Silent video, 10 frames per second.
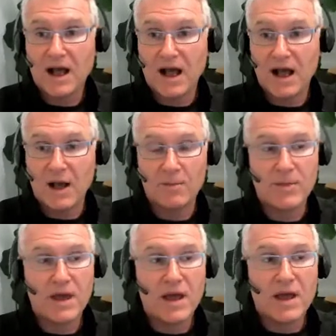
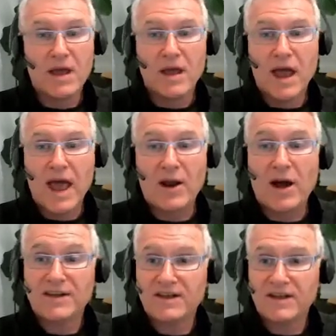And
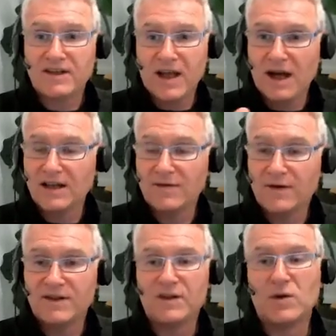I see a stark
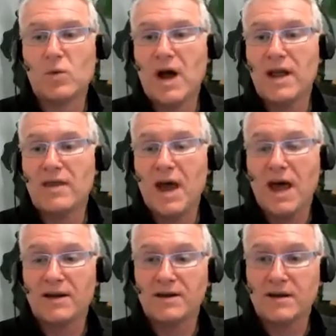difference in the way
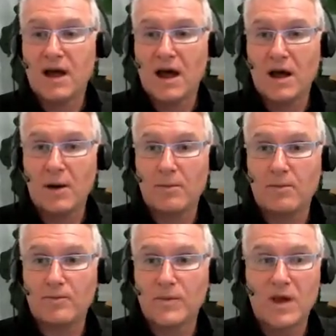that
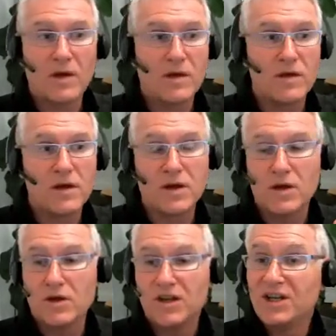
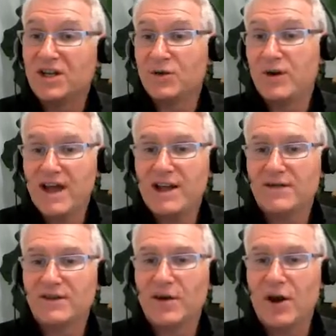the digital
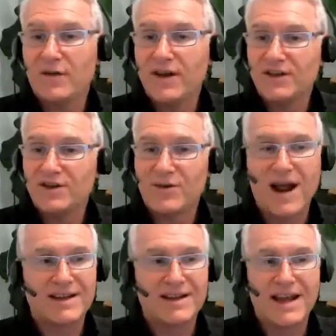natives kind of
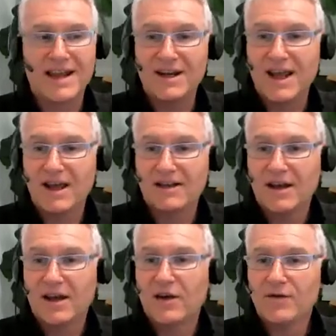interact and connect
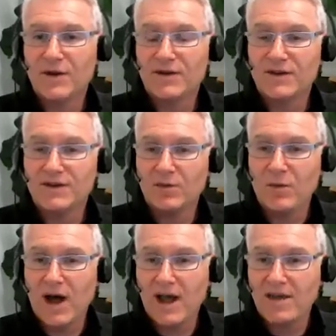versus the
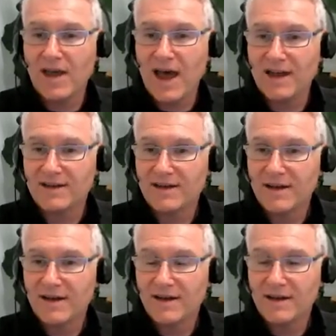way that,
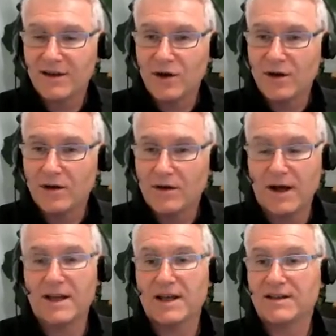
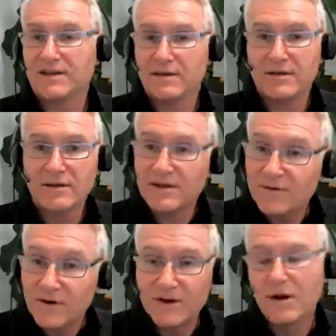I guess
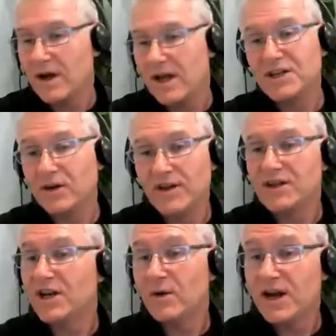different, or each of the
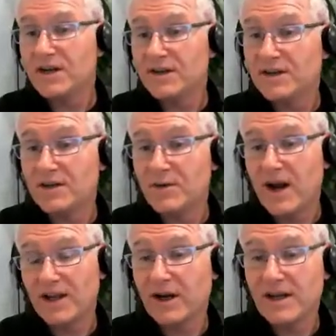generations
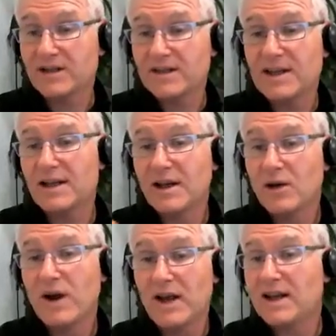interact. And I can see
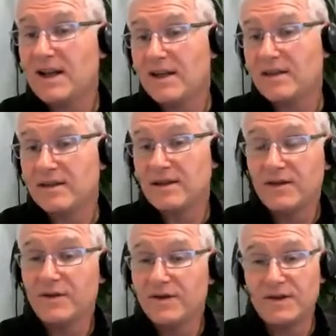quite clearly the
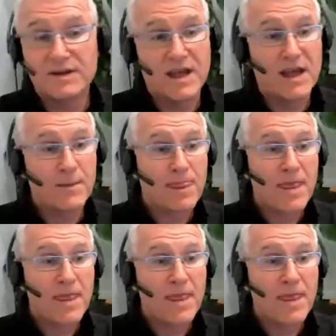differences there.